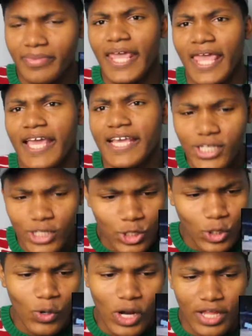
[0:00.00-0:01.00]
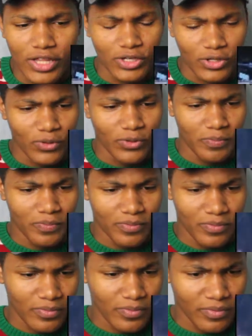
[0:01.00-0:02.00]
Yeah, he just threw the other dude.
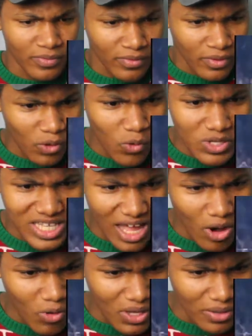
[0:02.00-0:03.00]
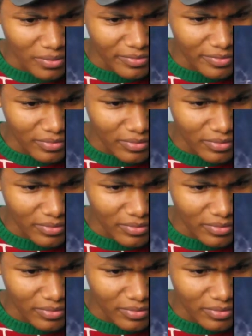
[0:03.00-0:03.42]
Who's that on him?